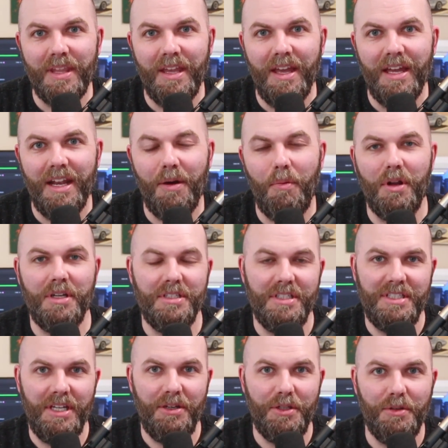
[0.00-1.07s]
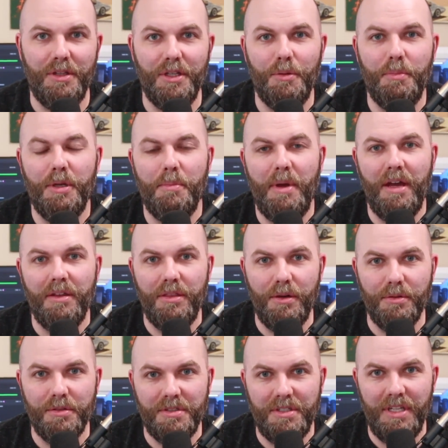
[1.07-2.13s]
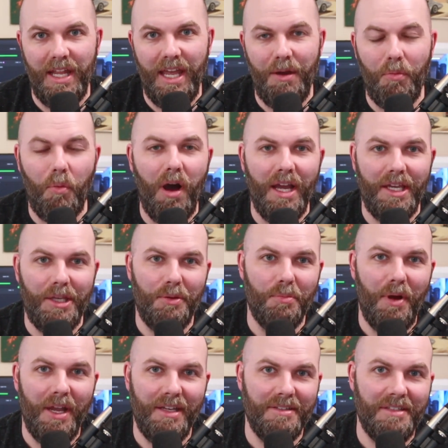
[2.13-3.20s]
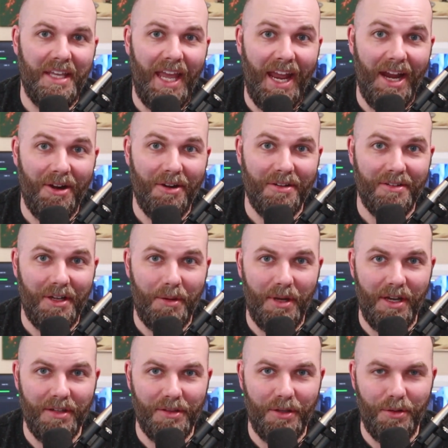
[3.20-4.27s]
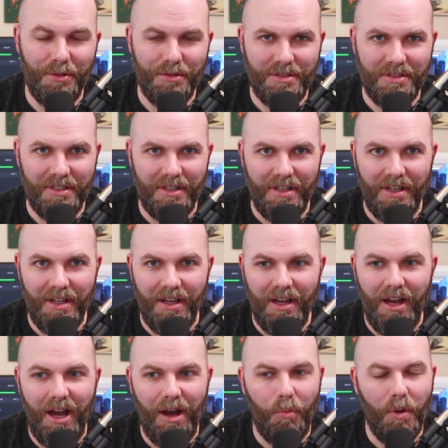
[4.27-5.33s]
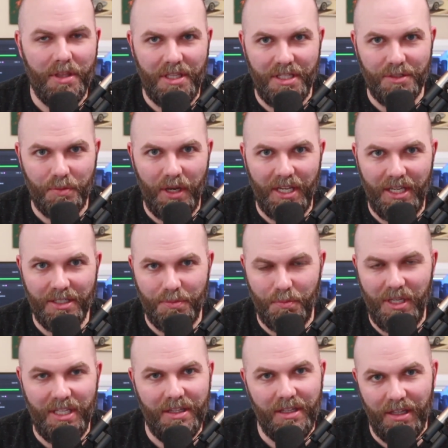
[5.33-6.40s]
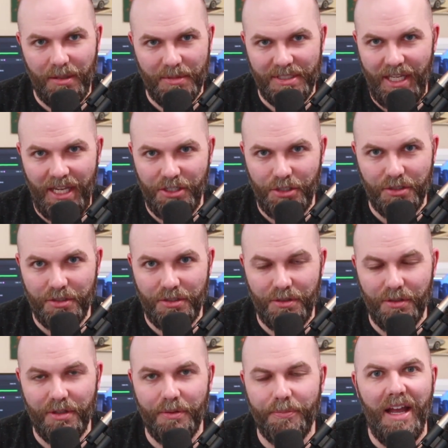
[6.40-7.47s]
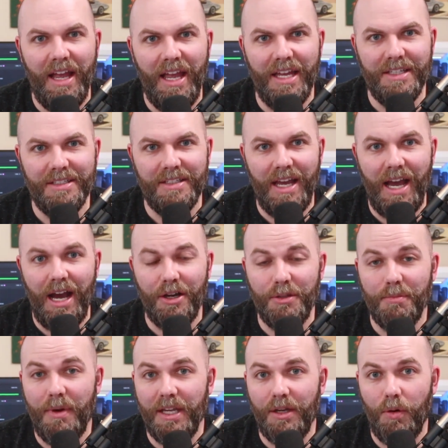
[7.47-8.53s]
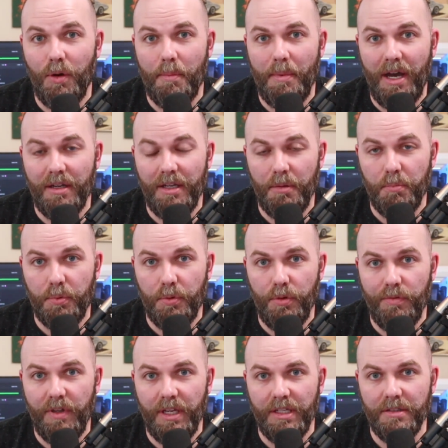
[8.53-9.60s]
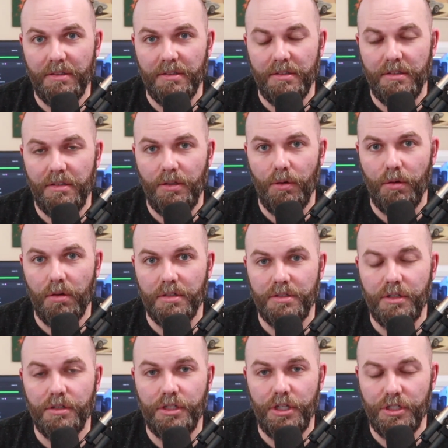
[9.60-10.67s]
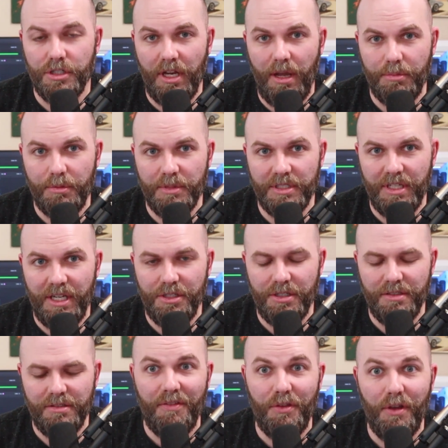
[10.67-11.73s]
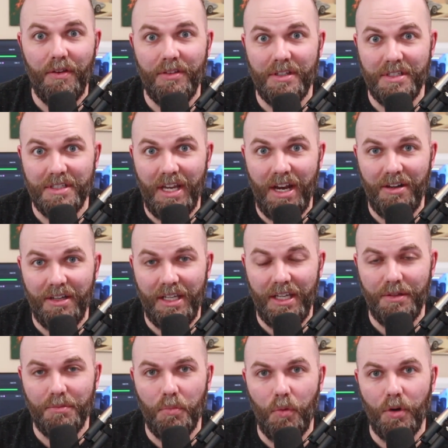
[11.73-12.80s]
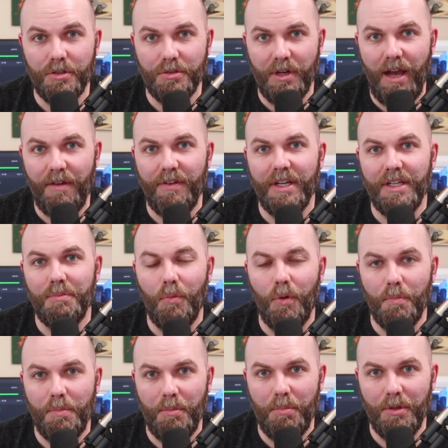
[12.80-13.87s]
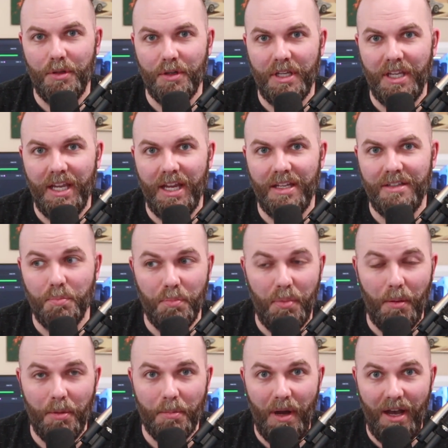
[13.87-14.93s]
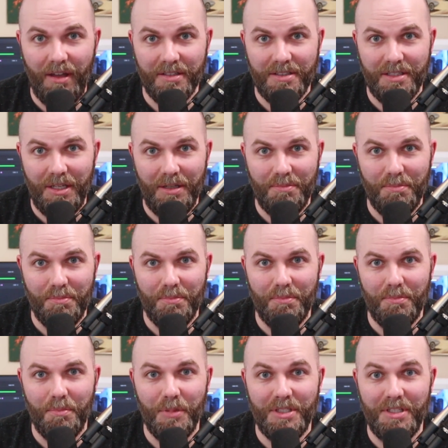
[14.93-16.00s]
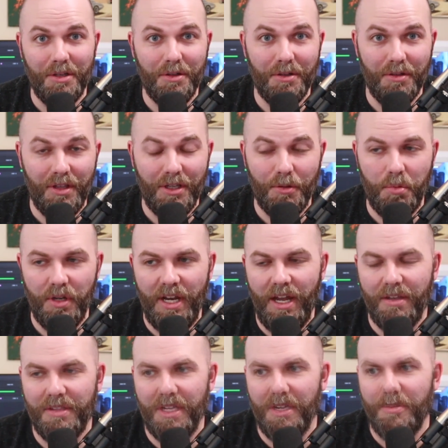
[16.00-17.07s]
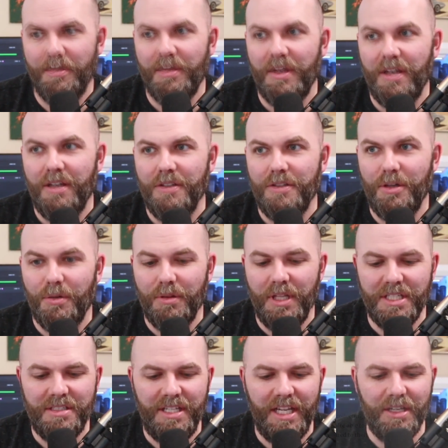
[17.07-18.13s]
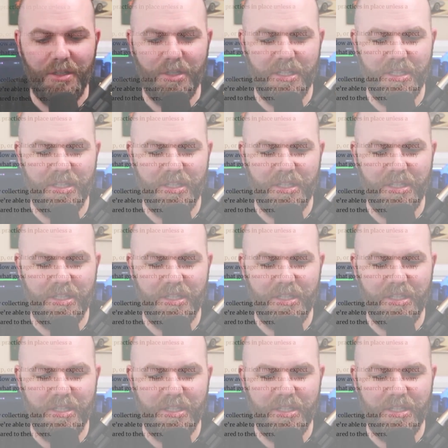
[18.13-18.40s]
I wanted to tell you a little bit about those today, why you might care about those, what these rankings mean, the limitations to them, and how you might go about improving your search engine optimization if you have the desire to get more traffic, more people looking at public policy material that you put out there. So let's take a look at